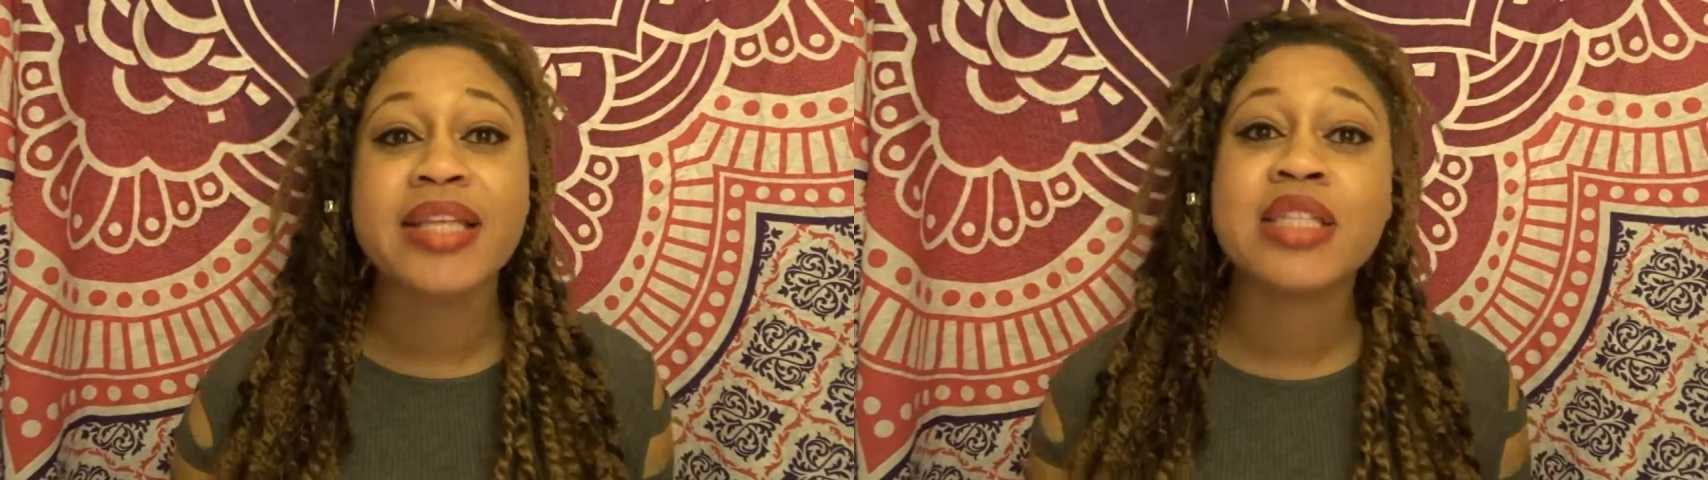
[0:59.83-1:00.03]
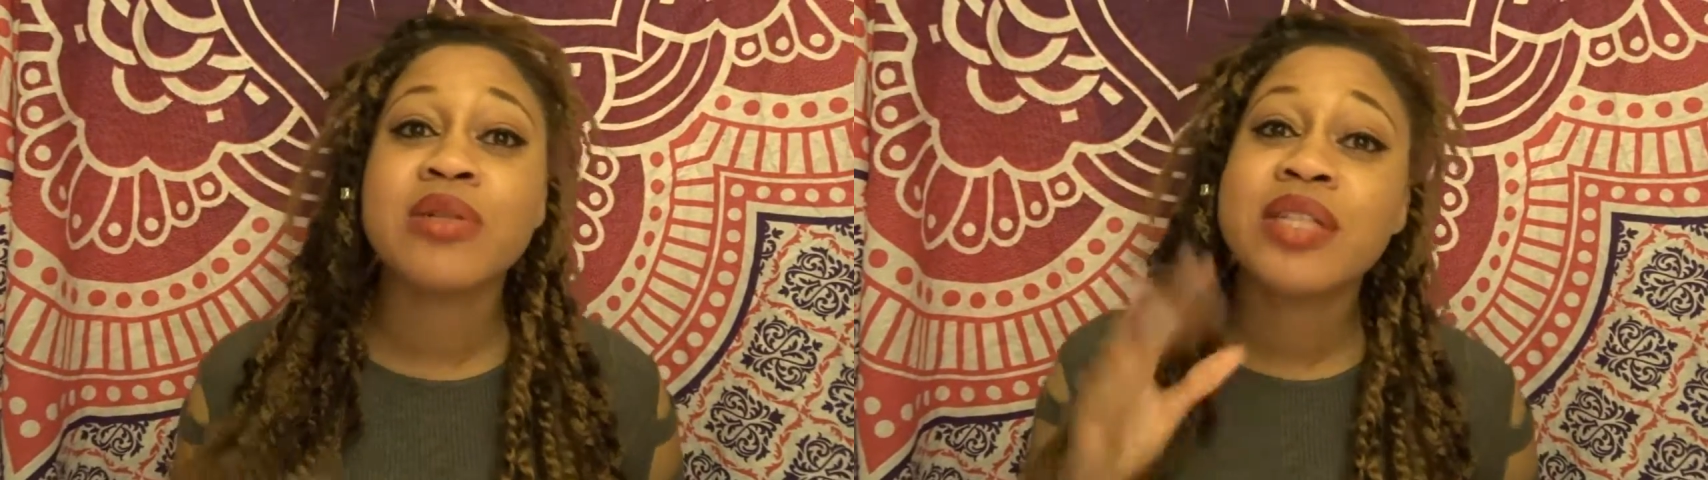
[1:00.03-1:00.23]

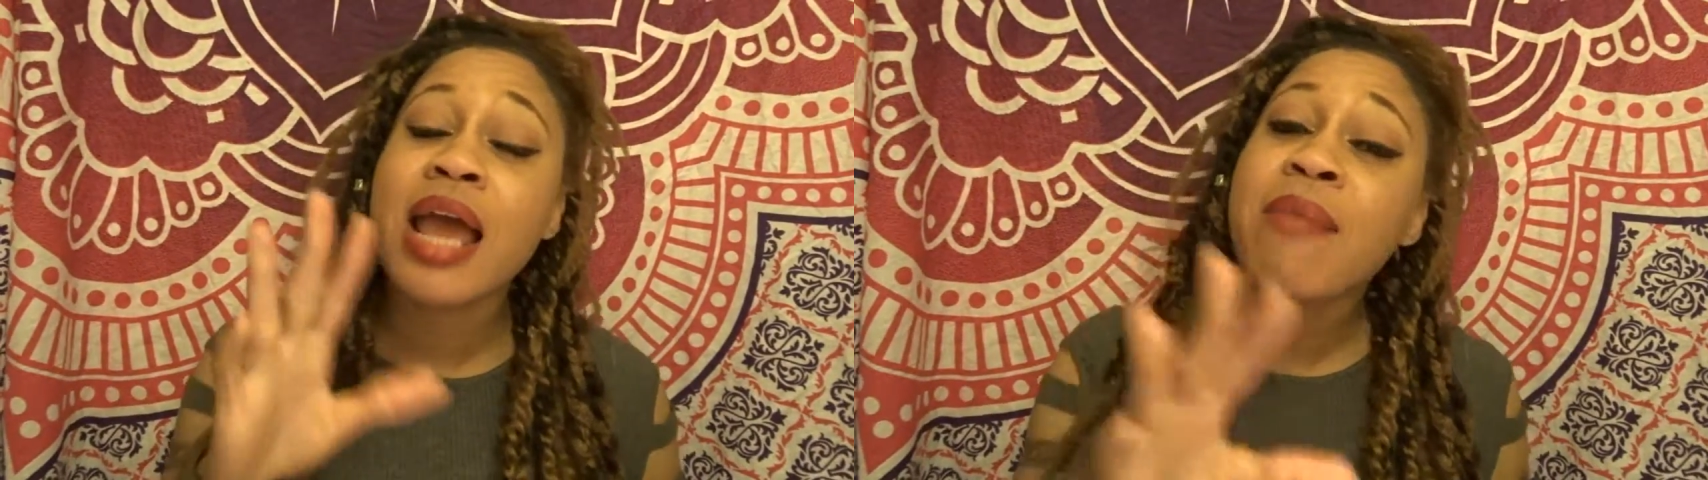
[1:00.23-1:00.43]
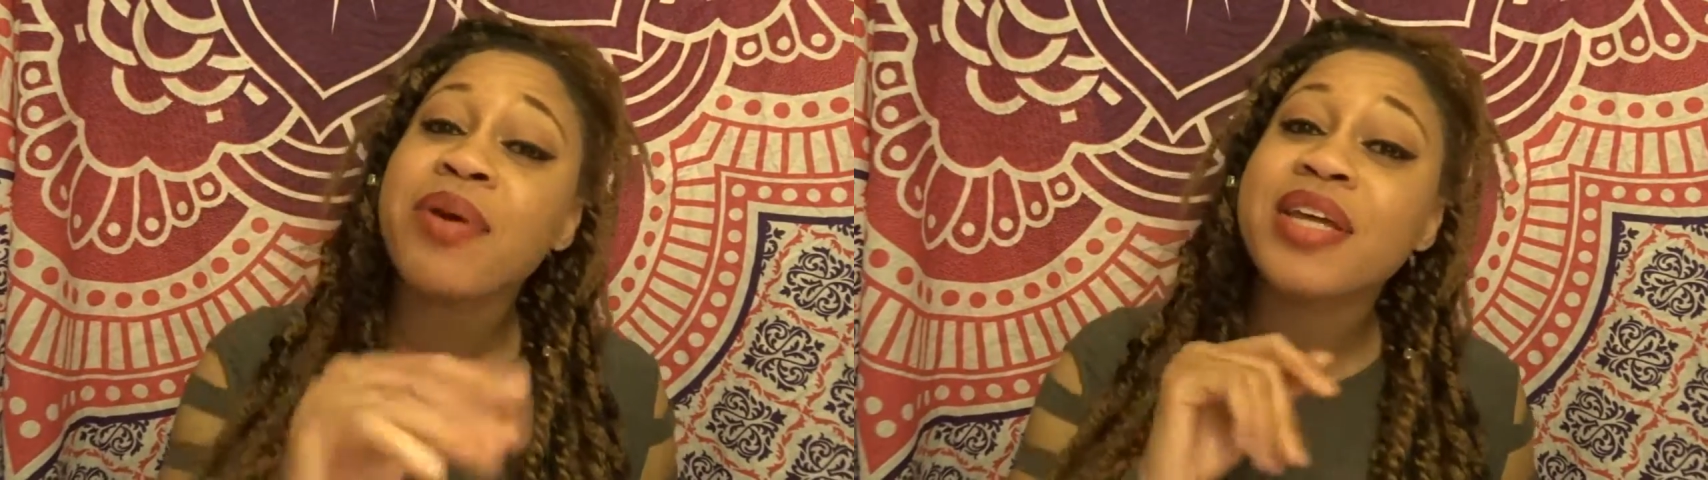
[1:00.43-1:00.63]
So today
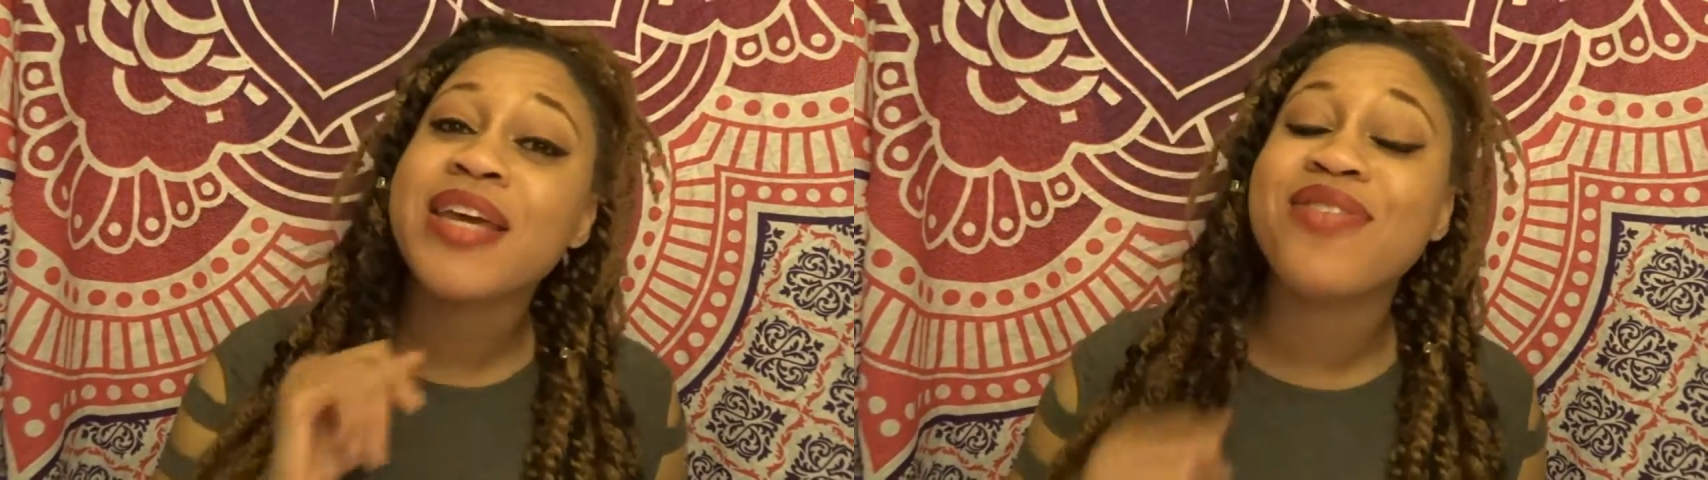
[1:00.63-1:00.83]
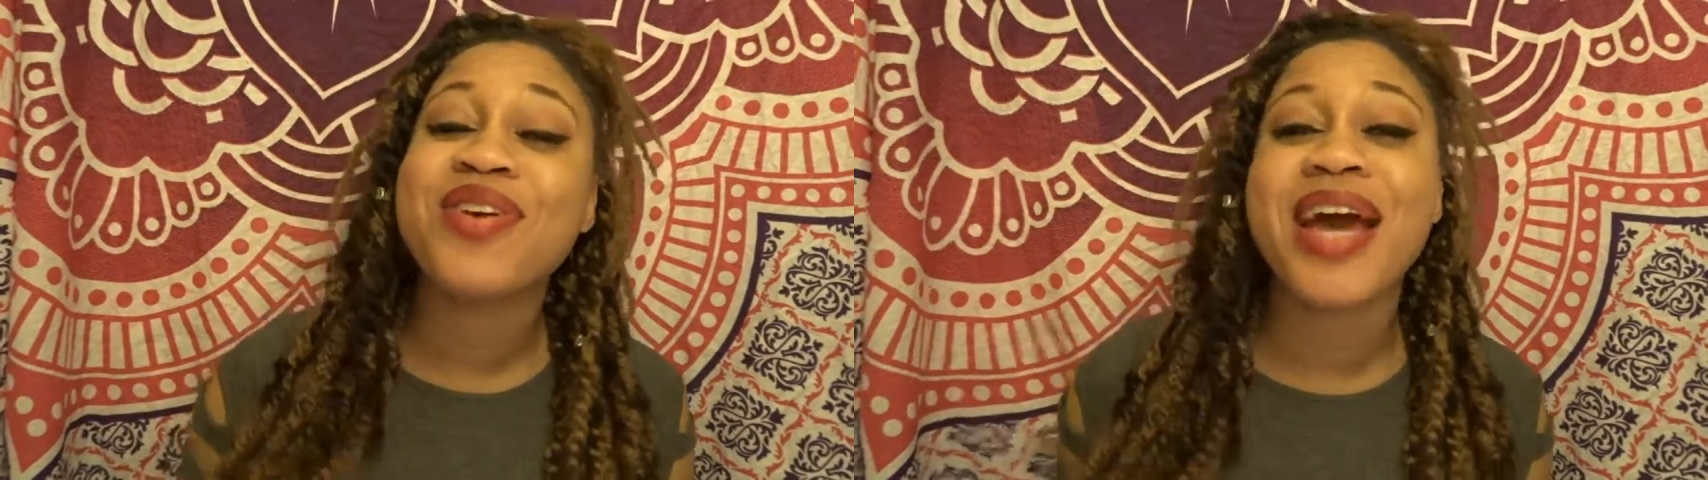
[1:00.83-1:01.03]
I'm going to
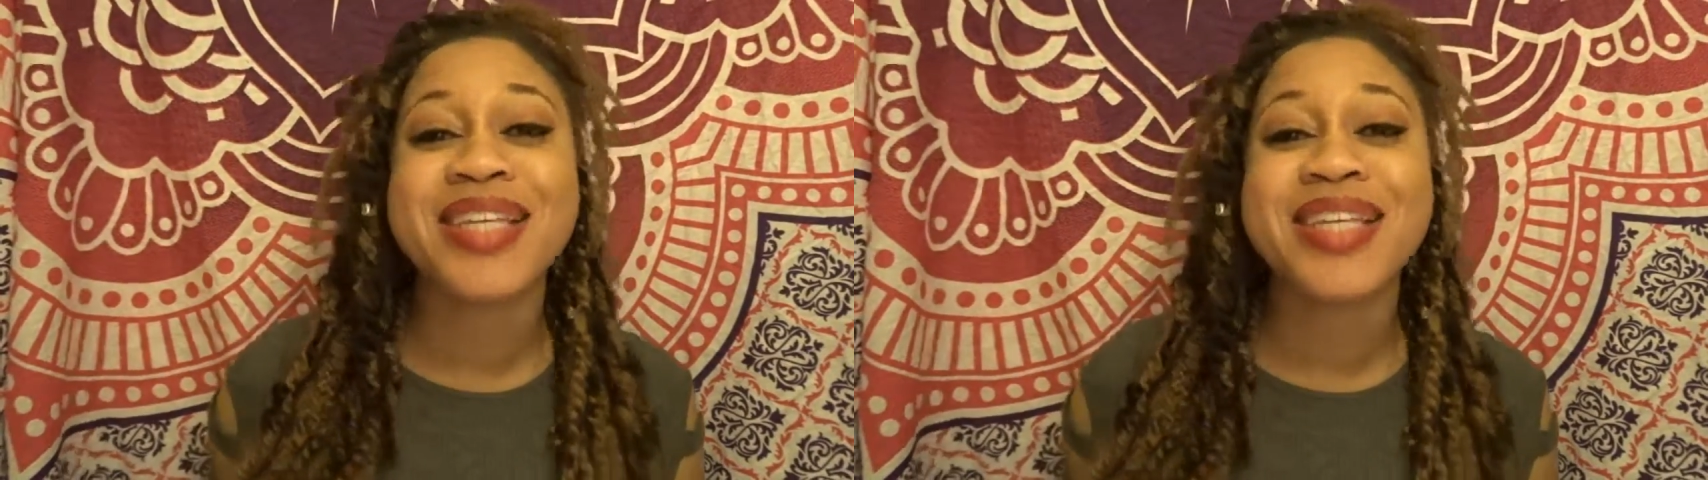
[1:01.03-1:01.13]
give you guys